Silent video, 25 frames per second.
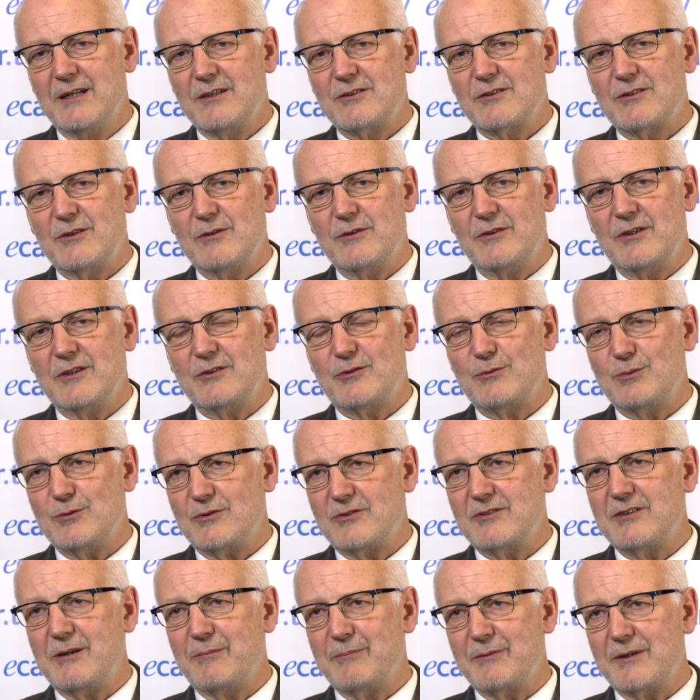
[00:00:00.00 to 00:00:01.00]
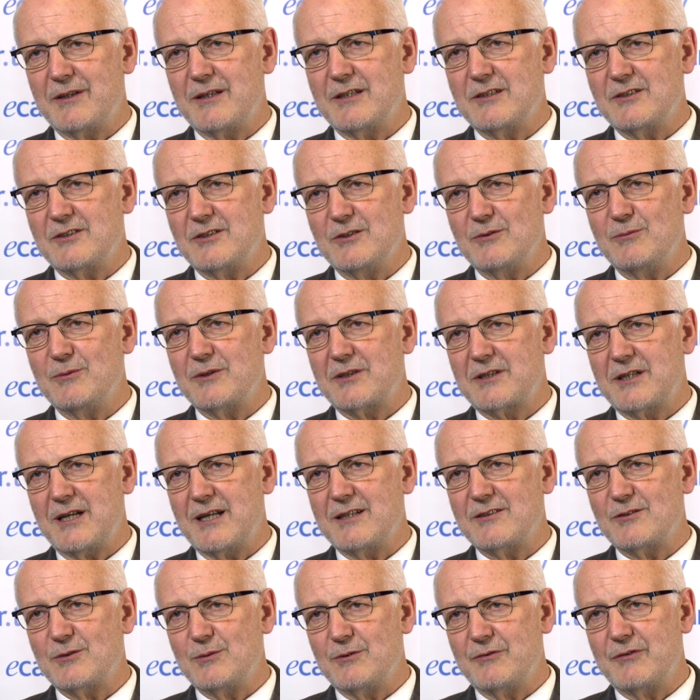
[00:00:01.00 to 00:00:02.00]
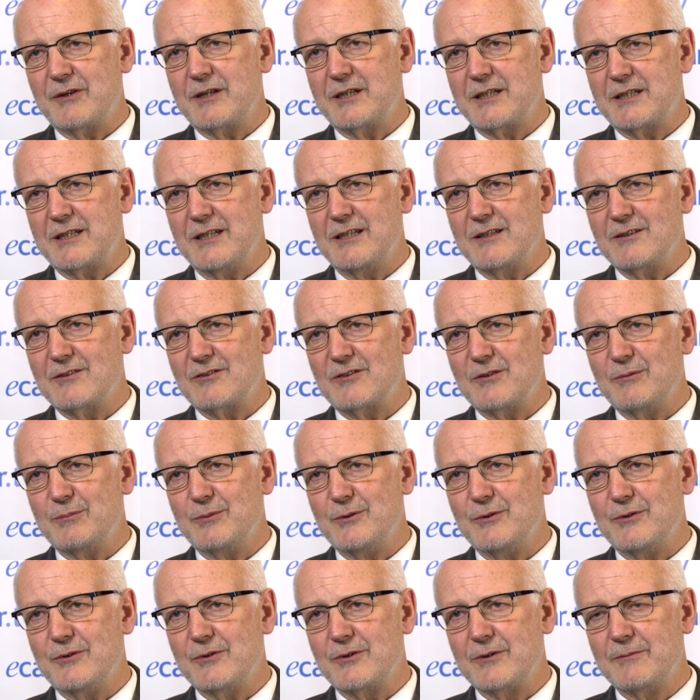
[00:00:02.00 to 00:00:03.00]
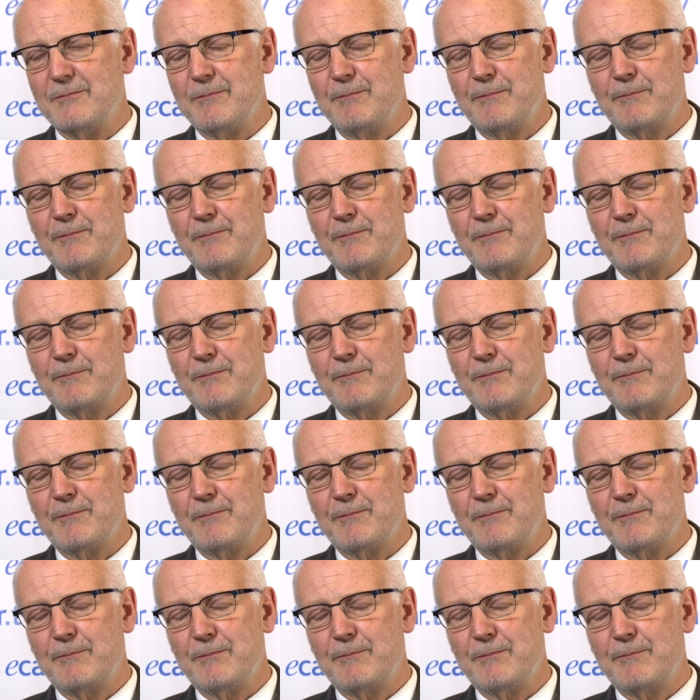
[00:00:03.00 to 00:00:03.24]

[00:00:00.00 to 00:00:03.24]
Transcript: So this was something that Children with Cancer were very keen to support.